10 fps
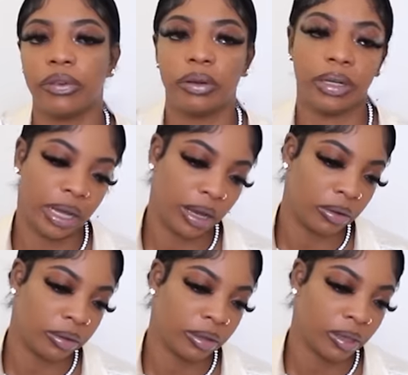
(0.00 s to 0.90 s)
feel
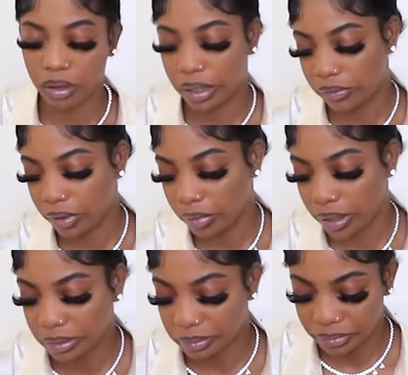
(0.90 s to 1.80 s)
down, or even
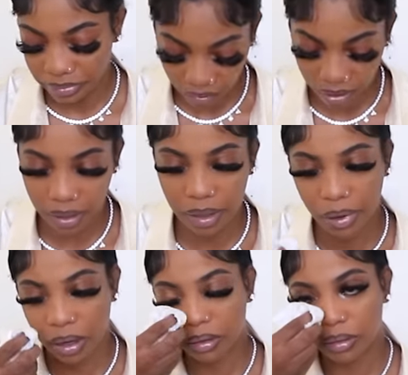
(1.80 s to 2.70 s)
when I think
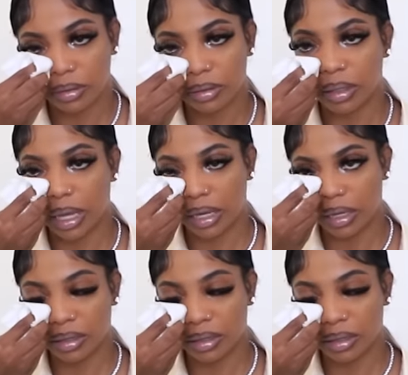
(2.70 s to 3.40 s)
about like